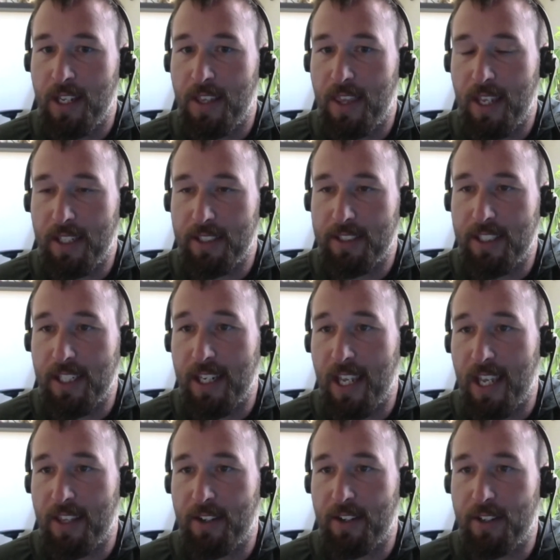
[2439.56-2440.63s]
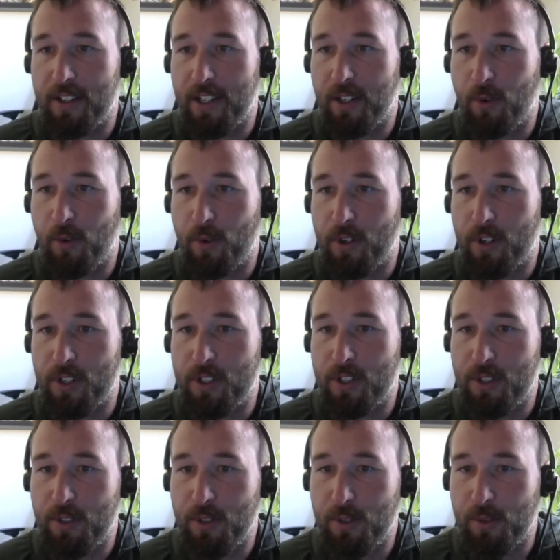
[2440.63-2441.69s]
things together in order
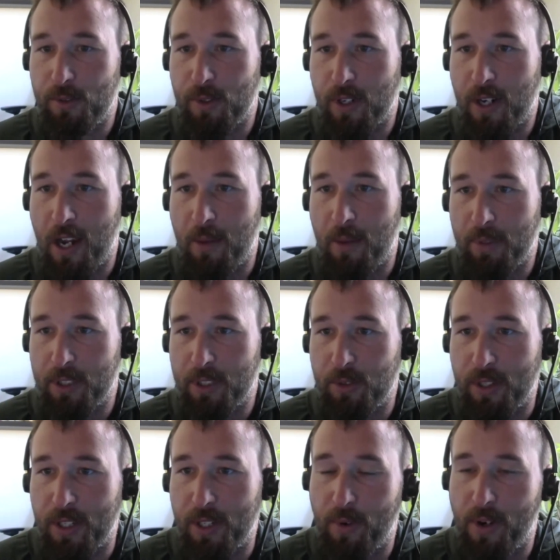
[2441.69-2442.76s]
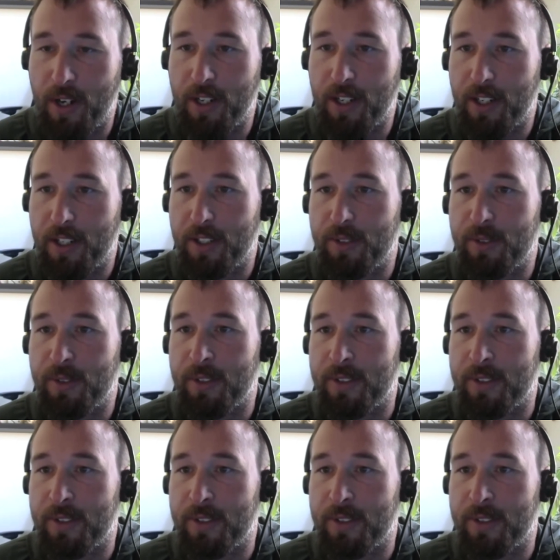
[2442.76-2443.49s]
to accomplish what you're wanting to do.